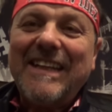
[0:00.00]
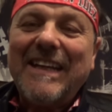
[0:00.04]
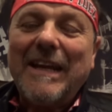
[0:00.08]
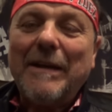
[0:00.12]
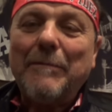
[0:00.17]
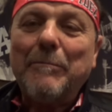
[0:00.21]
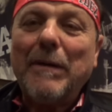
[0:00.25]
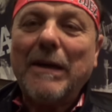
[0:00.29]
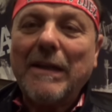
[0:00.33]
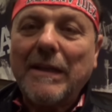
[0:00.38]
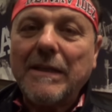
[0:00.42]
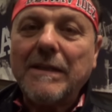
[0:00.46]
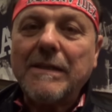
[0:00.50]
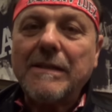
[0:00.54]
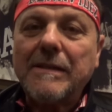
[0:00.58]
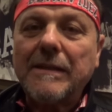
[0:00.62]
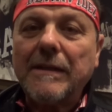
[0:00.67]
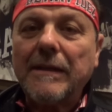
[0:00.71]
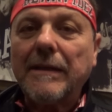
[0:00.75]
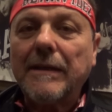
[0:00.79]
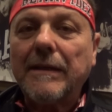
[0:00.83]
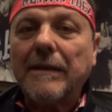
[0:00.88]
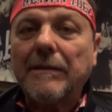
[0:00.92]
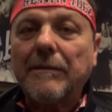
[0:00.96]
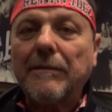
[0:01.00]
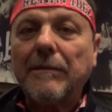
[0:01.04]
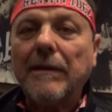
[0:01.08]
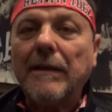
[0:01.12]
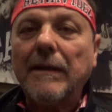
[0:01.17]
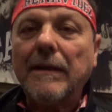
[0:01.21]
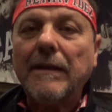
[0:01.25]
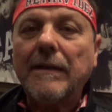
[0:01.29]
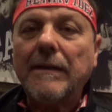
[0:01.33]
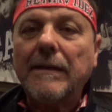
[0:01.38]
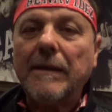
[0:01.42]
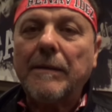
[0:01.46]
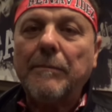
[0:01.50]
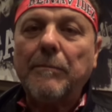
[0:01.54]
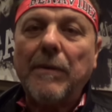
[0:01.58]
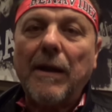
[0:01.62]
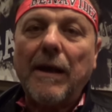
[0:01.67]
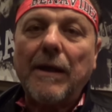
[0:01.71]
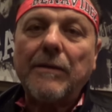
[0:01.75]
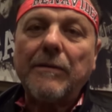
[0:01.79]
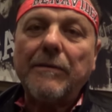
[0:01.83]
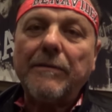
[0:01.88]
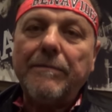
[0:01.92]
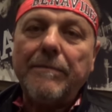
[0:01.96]
Uh, but it's uh, really the
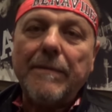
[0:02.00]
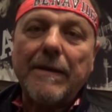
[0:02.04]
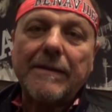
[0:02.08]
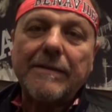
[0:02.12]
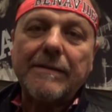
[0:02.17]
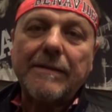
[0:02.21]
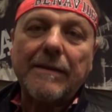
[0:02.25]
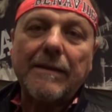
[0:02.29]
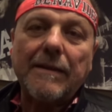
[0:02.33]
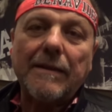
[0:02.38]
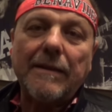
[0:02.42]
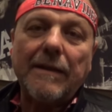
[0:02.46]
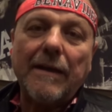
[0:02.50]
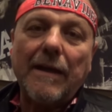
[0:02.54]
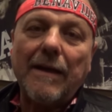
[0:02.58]
blood of Mexican.